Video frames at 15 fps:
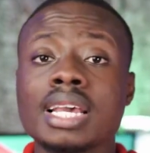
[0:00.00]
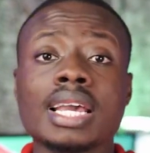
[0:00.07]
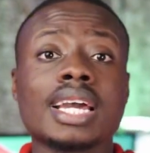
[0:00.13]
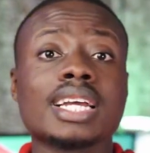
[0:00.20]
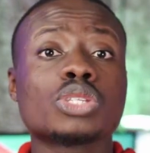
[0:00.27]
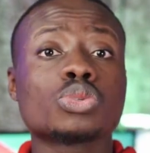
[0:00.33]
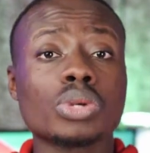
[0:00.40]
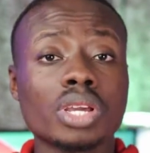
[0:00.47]

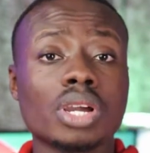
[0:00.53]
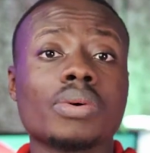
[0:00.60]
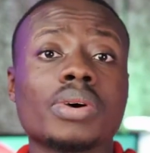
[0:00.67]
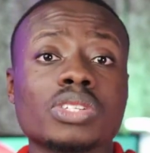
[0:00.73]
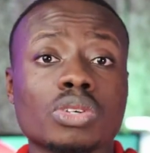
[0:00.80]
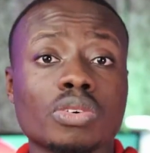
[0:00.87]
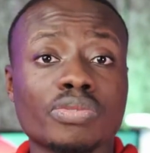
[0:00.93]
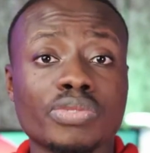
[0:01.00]
and 20
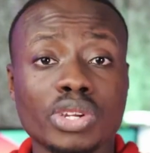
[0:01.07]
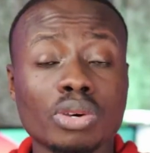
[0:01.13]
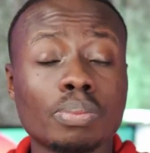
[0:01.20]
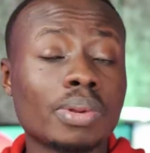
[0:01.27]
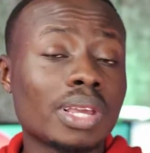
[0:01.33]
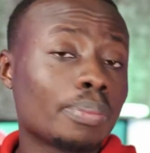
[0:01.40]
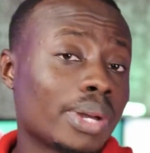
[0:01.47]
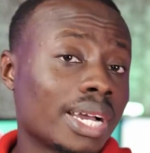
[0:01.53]
hours of video
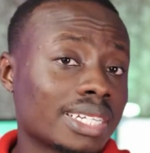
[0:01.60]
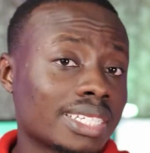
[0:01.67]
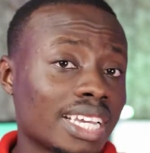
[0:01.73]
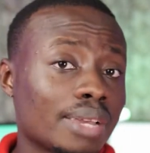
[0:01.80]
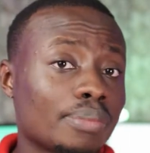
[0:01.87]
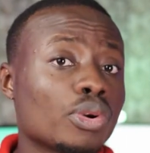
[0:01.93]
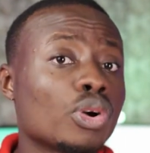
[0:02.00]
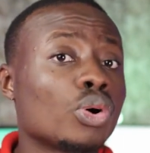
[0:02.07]
playback
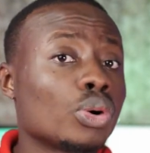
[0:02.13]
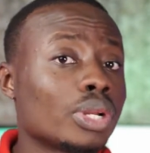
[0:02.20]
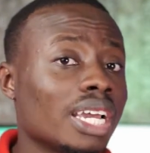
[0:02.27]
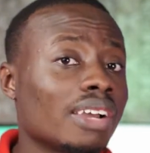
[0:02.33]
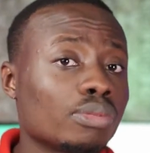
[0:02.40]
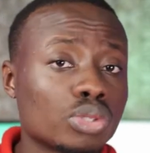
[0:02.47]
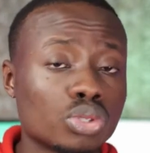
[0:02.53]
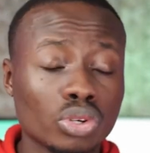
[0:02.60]
time on the
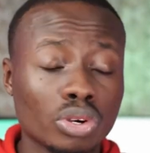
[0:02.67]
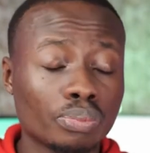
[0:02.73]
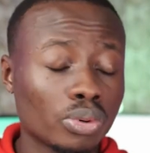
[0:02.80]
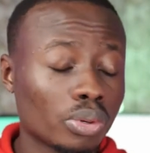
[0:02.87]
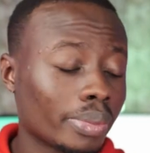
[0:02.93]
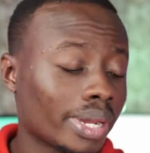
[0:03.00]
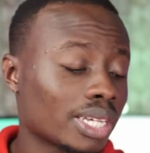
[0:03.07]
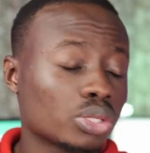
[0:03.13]
iPhone 12 Pro
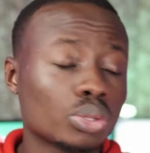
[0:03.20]
Max.